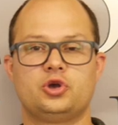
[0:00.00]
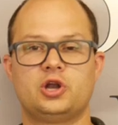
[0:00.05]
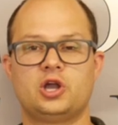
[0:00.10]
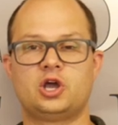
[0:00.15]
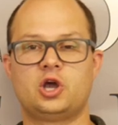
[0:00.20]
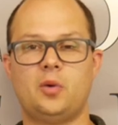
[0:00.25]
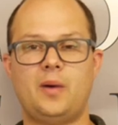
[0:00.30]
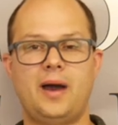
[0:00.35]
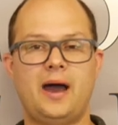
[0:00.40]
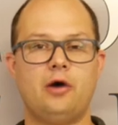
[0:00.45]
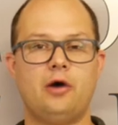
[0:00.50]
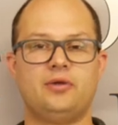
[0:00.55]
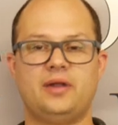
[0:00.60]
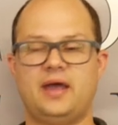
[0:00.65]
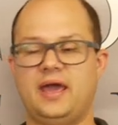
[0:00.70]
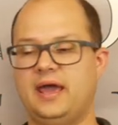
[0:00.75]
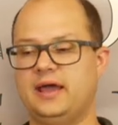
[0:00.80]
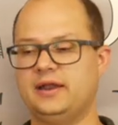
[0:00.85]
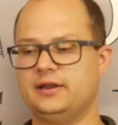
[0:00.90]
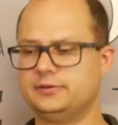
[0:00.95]
gonna go out
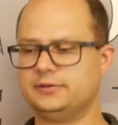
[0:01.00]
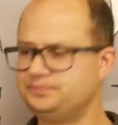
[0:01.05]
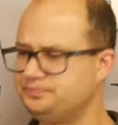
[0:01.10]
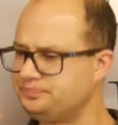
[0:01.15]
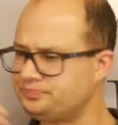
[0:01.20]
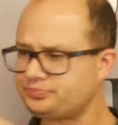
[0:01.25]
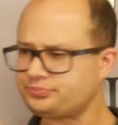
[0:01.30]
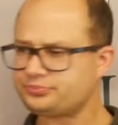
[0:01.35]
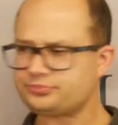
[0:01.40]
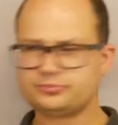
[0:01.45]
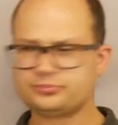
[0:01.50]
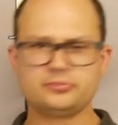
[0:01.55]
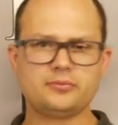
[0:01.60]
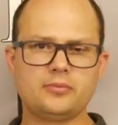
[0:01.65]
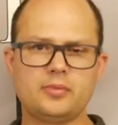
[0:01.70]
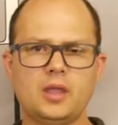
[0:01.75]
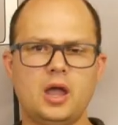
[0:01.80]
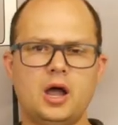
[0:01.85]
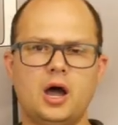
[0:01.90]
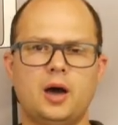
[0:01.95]
and
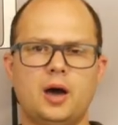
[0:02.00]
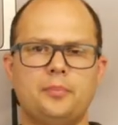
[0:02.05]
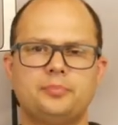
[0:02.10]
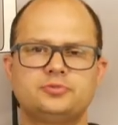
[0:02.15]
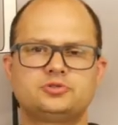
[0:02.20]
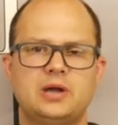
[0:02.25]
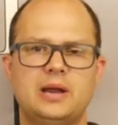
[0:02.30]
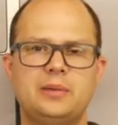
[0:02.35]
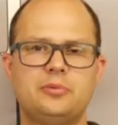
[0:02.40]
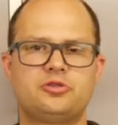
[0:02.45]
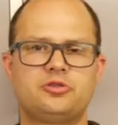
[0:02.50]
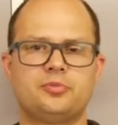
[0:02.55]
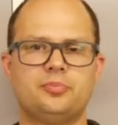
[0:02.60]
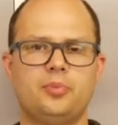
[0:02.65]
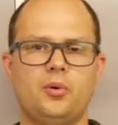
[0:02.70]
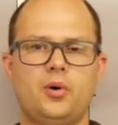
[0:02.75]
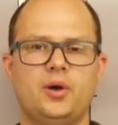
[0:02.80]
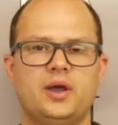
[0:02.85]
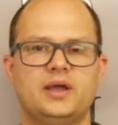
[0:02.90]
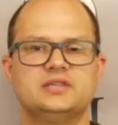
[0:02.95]
uh, train with your
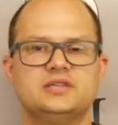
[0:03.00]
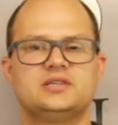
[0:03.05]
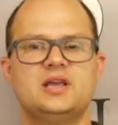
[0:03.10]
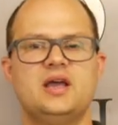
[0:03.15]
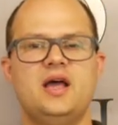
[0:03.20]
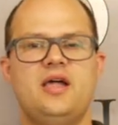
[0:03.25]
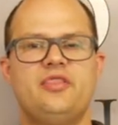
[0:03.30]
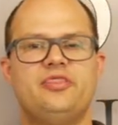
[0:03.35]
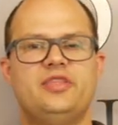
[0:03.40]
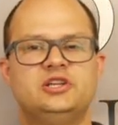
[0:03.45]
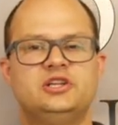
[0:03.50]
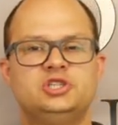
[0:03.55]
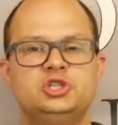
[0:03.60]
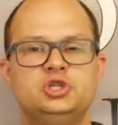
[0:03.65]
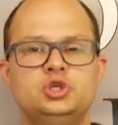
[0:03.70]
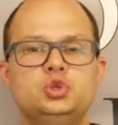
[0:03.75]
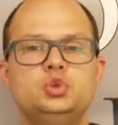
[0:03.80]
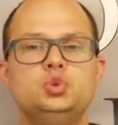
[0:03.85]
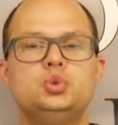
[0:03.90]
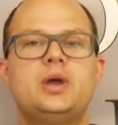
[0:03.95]
boys that
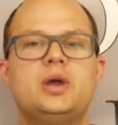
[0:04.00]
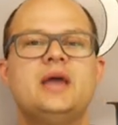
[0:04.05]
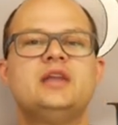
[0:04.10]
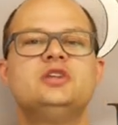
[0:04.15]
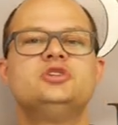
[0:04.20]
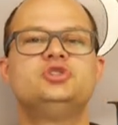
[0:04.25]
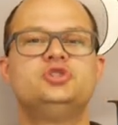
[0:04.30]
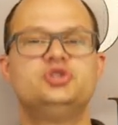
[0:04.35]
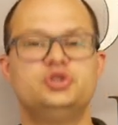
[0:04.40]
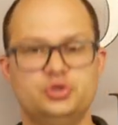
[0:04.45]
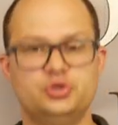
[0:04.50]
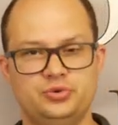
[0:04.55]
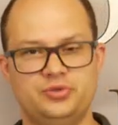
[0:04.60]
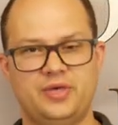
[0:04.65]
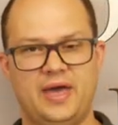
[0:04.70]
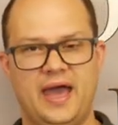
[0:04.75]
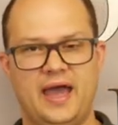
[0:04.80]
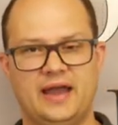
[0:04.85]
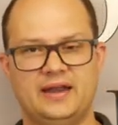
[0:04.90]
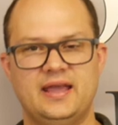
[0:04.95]
you can do
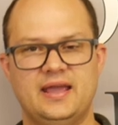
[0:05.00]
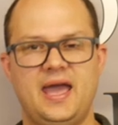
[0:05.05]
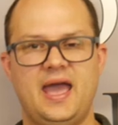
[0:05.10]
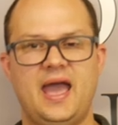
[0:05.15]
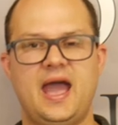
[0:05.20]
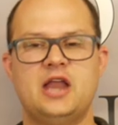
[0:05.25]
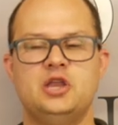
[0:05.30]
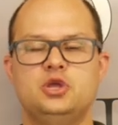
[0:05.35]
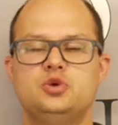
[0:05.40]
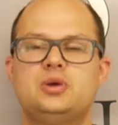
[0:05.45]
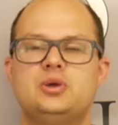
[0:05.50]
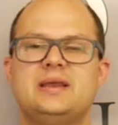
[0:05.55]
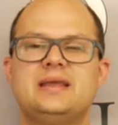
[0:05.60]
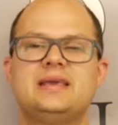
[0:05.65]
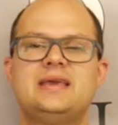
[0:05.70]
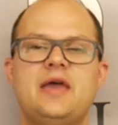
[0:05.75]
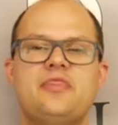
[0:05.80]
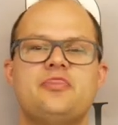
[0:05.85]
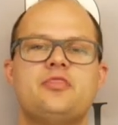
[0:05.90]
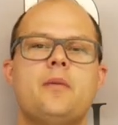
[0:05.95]
that and you can
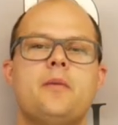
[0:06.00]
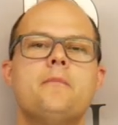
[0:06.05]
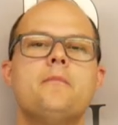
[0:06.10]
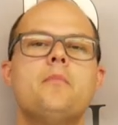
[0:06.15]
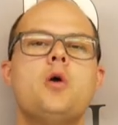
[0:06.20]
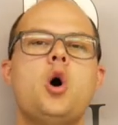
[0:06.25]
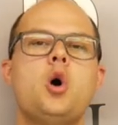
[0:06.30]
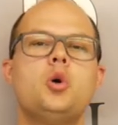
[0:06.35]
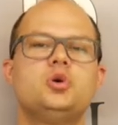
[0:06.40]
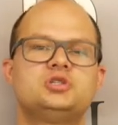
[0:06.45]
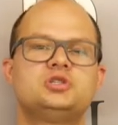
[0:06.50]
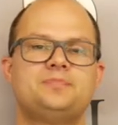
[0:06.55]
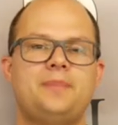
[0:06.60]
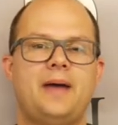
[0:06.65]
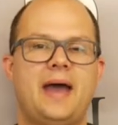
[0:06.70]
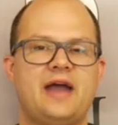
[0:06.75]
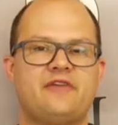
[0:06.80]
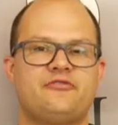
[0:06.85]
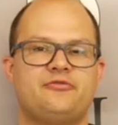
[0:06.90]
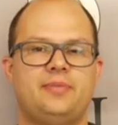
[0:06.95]
get the most
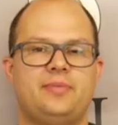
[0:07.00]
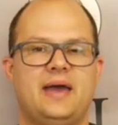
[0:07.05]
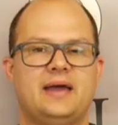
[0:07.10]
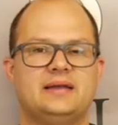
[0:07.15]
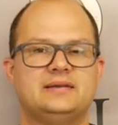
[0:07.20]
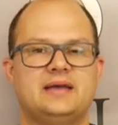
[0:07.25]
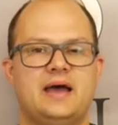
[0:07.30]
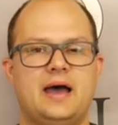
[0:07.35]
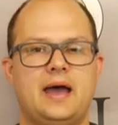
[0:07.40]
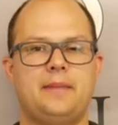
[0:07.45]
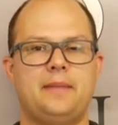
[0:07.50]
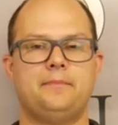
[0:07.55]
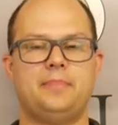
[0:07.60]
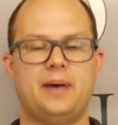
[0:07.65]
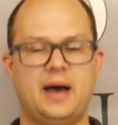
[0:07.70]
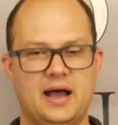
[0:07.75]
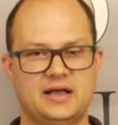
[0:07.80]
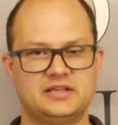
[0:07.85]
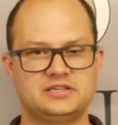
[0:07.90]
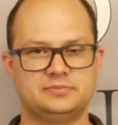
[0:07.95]
back from that time
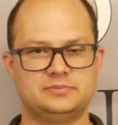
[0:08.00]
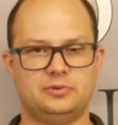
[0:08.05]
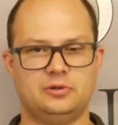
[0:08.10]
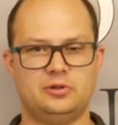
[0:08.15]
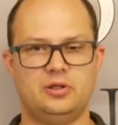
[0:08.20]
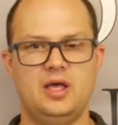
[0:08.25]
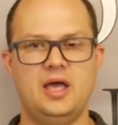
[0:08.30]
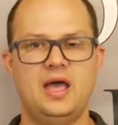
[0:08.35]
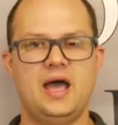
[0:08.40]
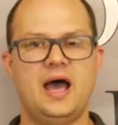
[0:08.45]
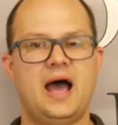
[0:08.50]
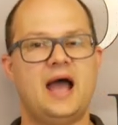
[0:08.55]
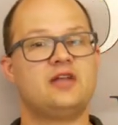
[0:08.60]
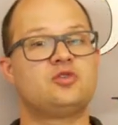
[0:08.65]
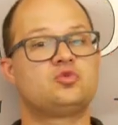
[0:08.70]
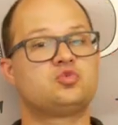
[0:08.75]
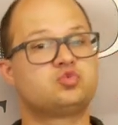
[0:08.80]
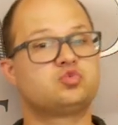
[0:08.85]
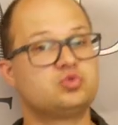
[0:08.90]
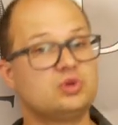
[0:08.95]
possible.
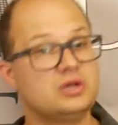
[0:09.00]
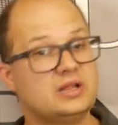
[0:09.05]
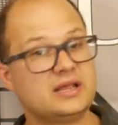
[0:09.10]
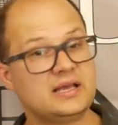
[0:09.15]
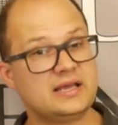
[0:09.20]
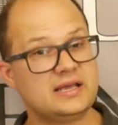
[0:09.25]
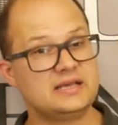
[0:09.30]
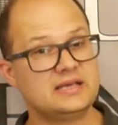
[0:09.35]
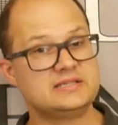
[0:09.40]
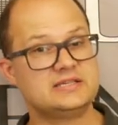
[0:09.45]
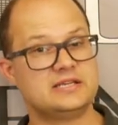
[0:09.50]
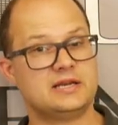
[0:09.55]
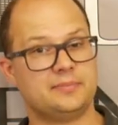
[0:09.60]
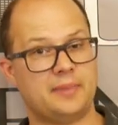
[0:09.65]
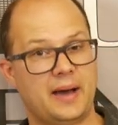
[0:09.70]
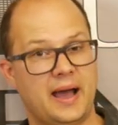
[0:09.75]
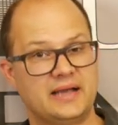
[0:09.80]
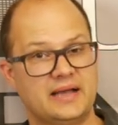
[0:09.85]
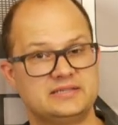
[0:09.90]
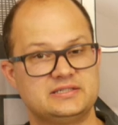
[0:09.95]
It's really easy to
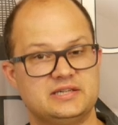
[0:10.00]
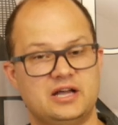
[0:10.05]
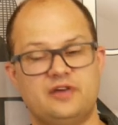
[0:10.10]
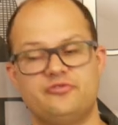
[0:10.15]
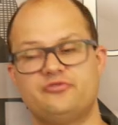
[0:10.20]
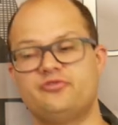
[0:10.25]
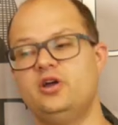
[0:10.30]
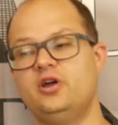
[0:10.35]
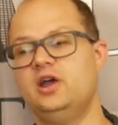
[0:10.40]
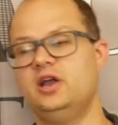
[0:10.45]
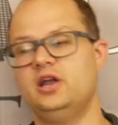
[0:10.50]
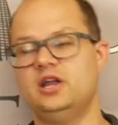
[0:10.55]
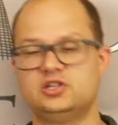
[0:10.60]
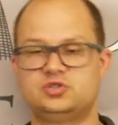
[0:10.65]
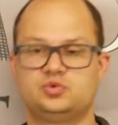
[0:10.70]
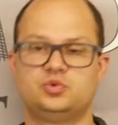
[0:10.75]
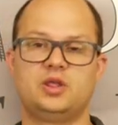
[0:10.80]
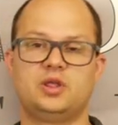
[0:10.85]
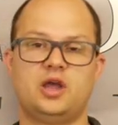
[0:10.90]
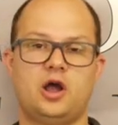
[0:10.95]
buy stuff.
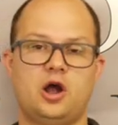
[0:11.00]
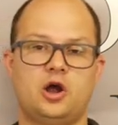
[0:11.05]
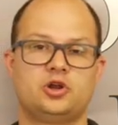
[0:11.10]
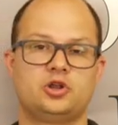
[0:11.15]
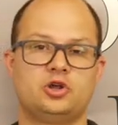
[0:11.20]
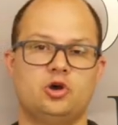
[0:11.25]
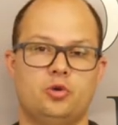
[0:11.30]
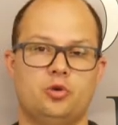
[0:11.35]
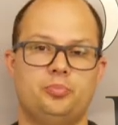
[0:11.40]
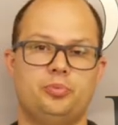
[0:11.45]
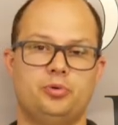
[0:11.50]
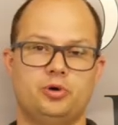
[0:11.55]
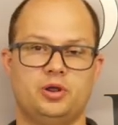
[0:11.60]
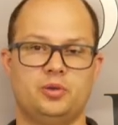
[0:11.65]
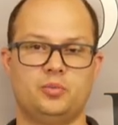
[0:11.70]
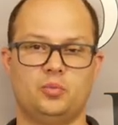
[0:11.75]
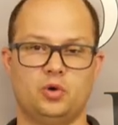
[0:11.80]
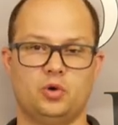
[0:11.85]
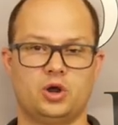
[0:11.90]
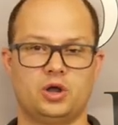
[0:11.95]
It's really hard to go put
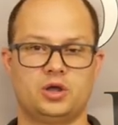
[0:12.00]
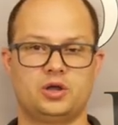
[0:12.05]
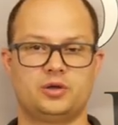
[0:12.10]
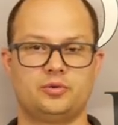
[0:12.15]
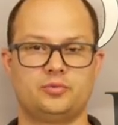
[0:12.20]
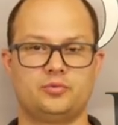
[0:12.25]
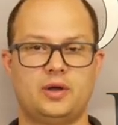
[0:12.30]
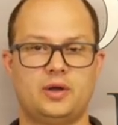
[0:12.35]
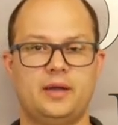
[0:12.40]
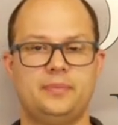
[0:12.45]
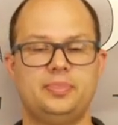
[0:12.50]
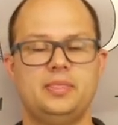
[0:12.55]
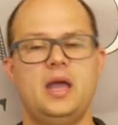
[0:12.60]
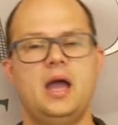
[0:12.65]
in work, right?